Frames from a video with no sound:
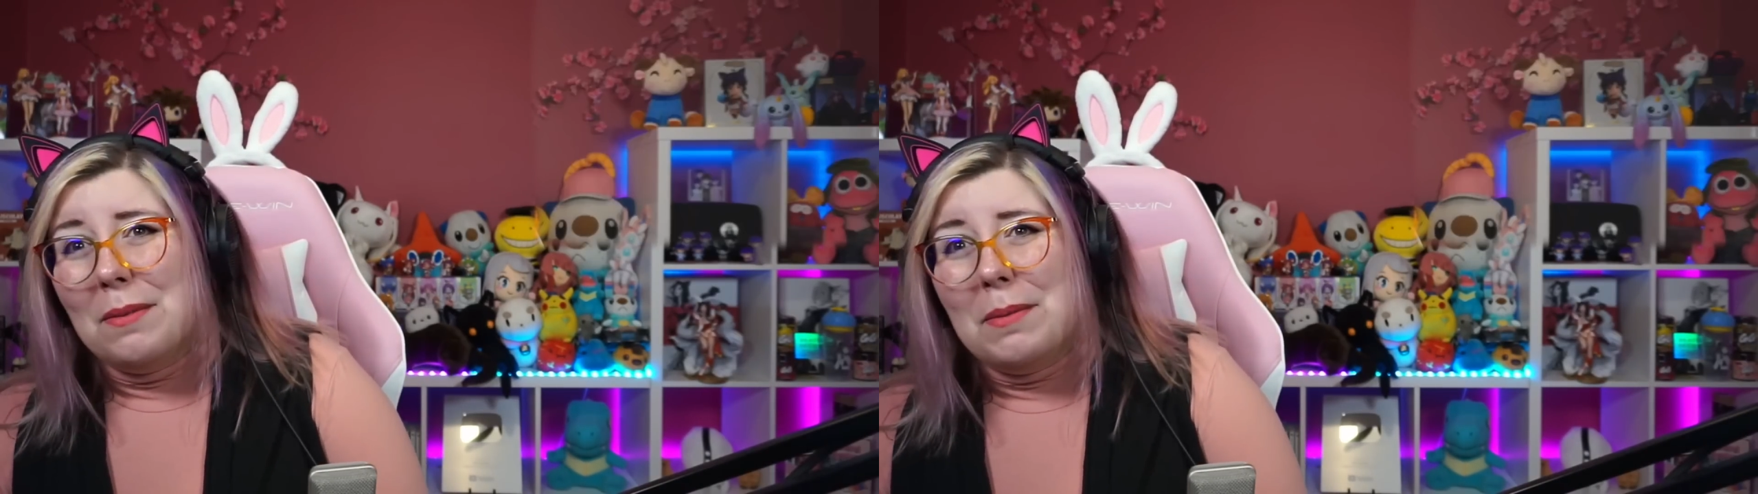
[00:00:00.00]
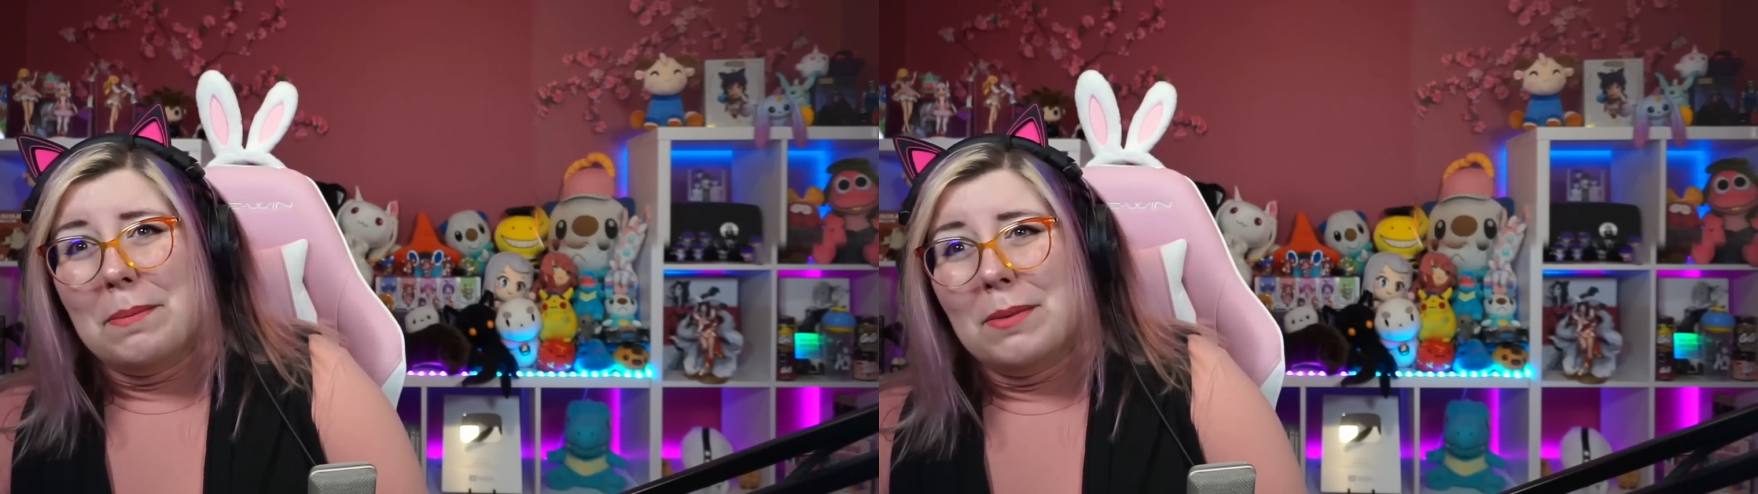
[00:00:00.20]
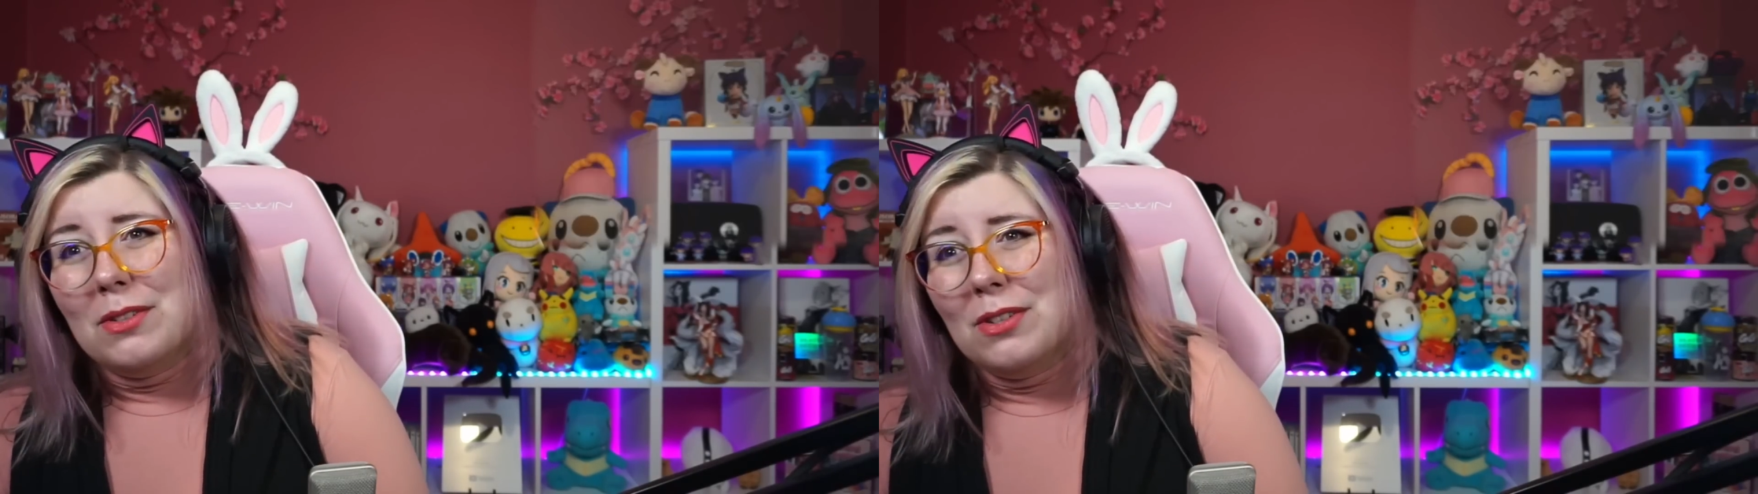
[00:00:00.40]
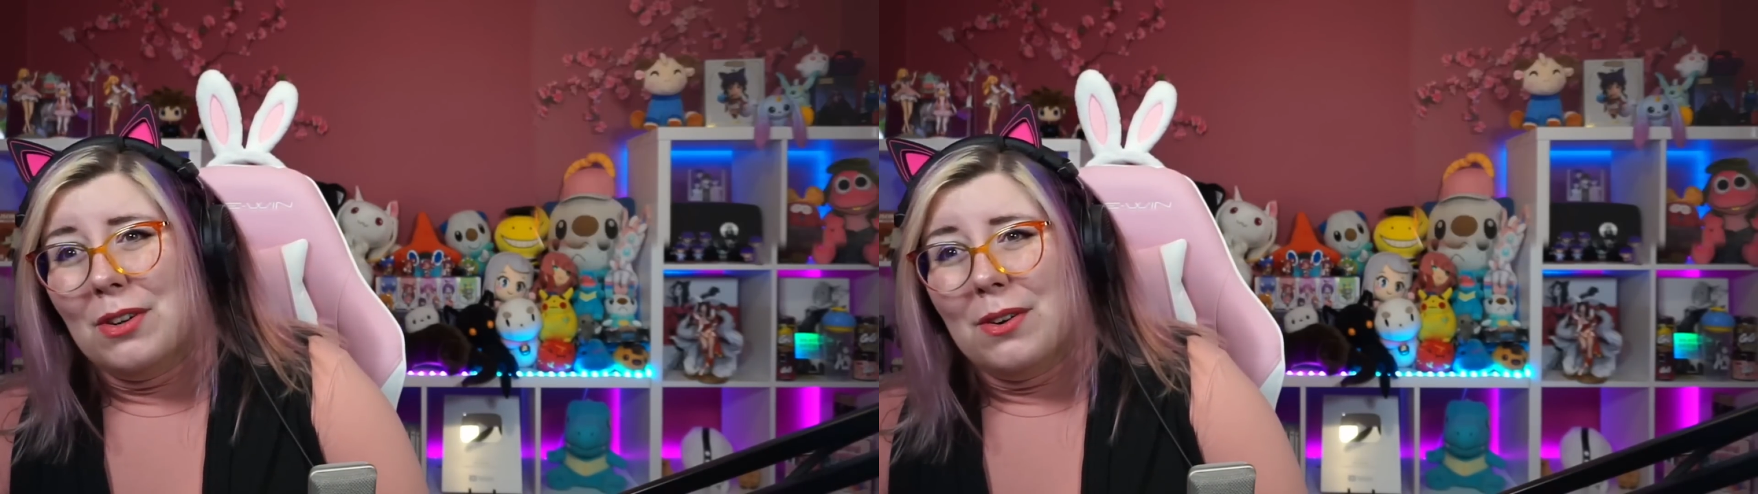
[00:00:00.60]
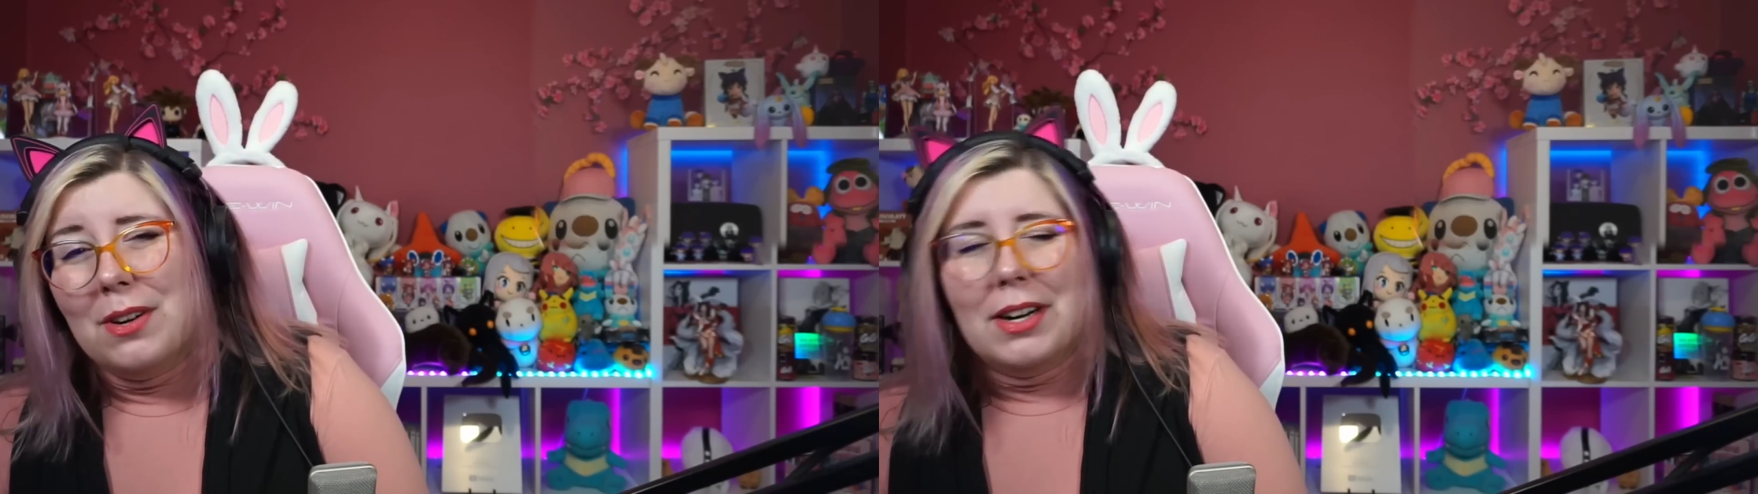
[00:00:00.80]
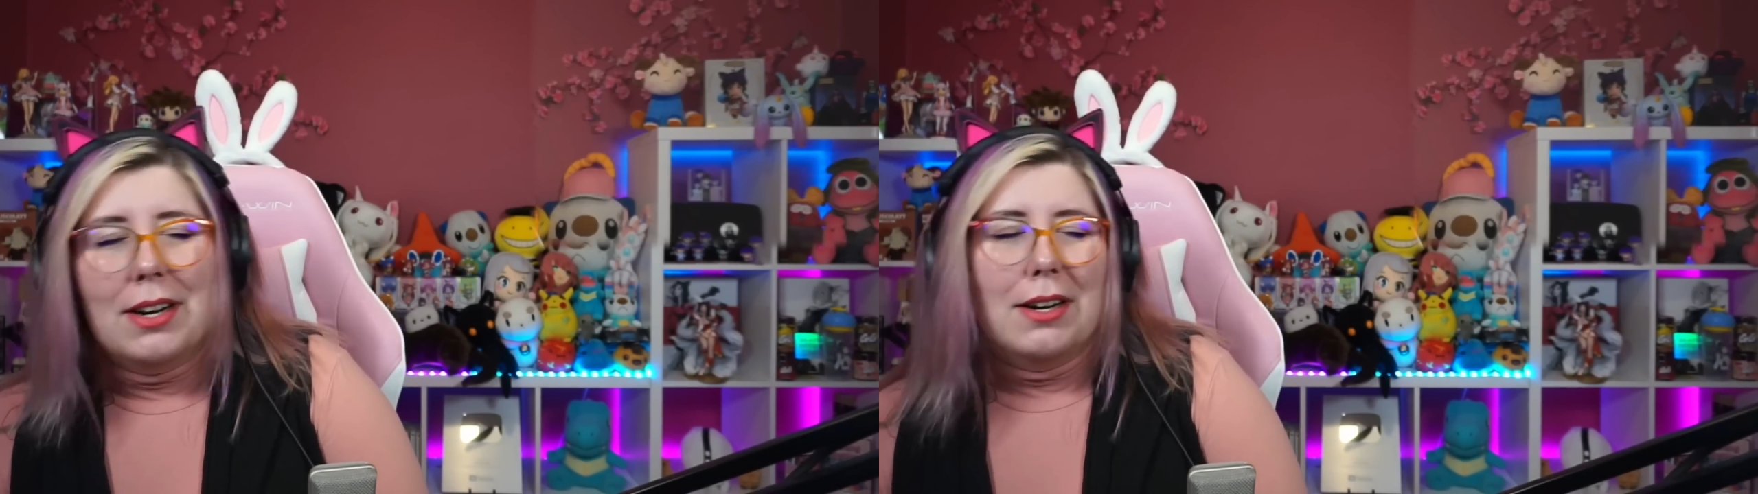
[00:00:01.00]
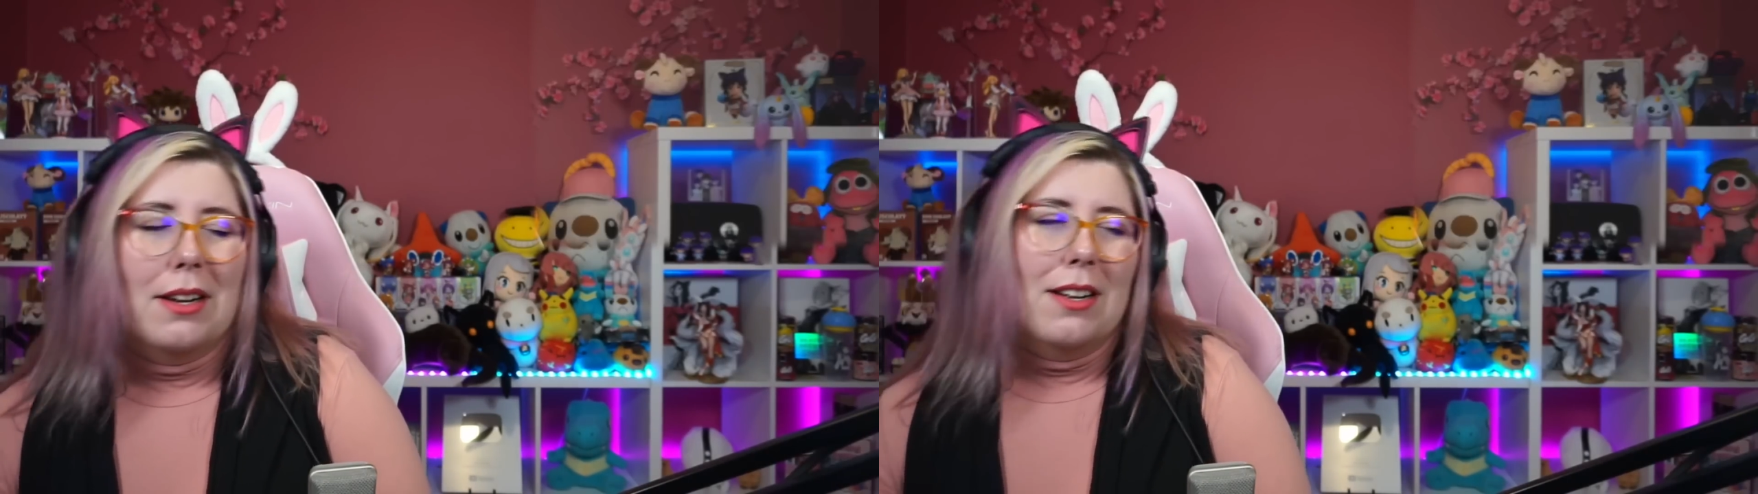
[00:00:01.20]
when people snore.